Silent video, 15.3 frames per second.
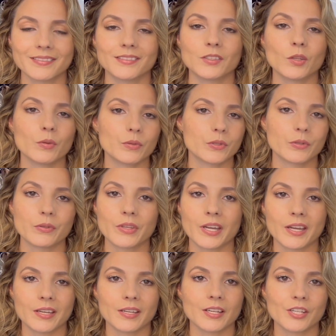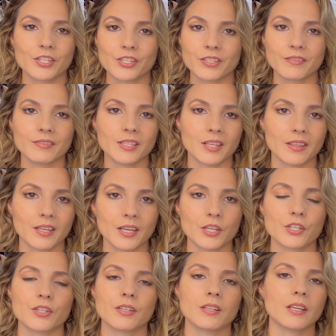Don't do that. I shouldn't have done that. I
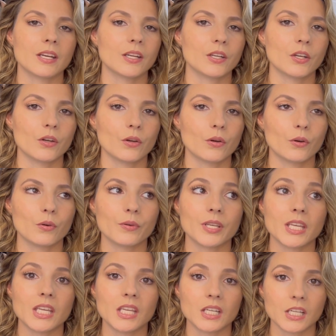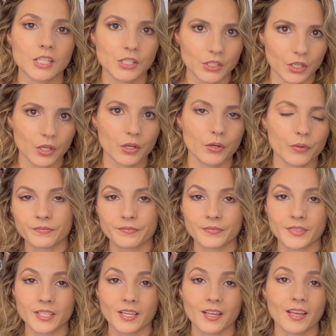should have let it go eons ago.
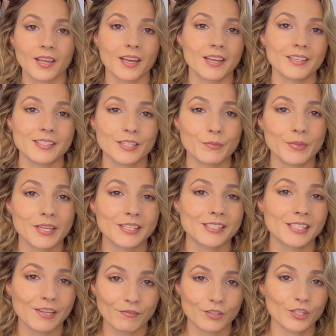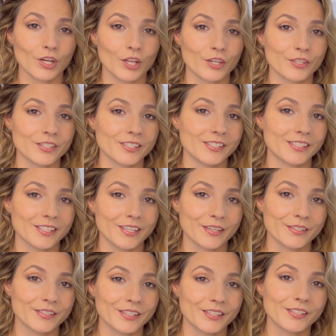I did pay
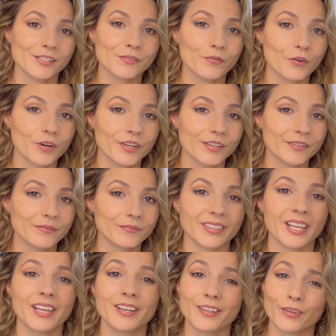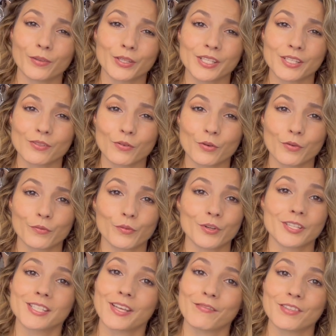$7.06 for it, and it only sold for
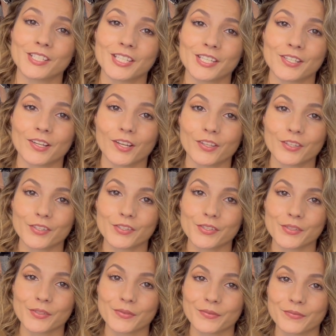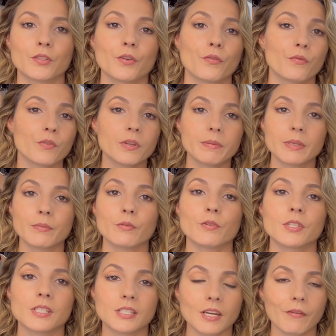$17. So Free People
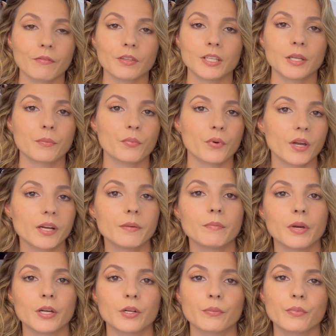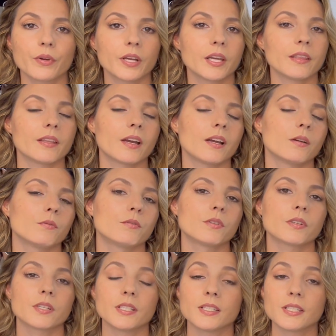was definitely a bread and butter brand that I will
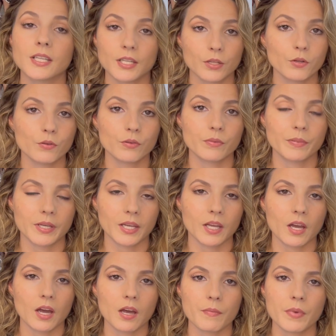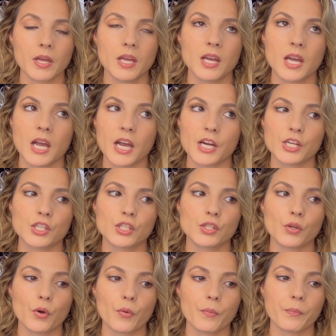continue to pick up. I just
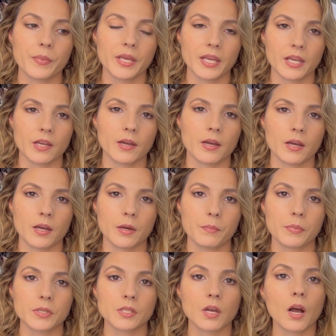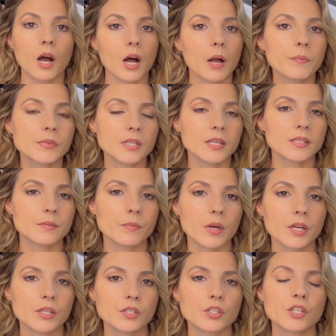don't pick up tops as
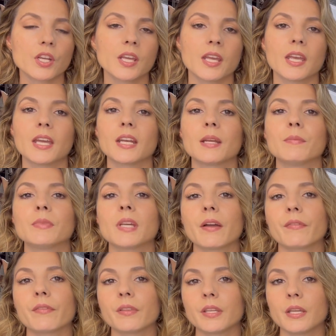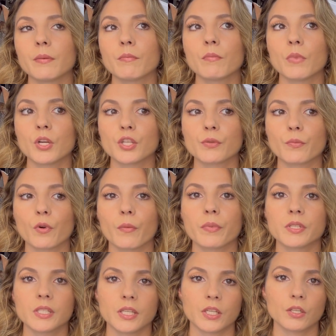much, and I'm definitely much more
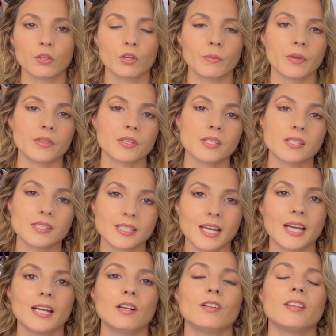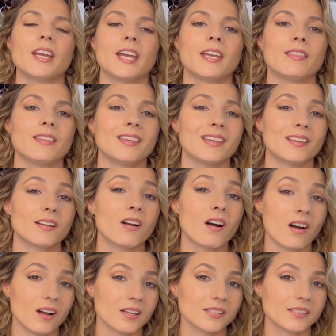particular about the style and the
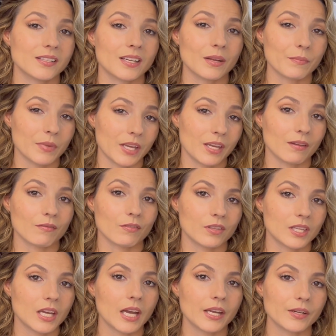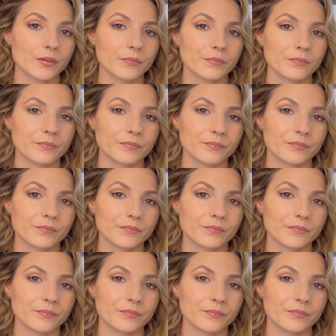cost that I'm paying for the item.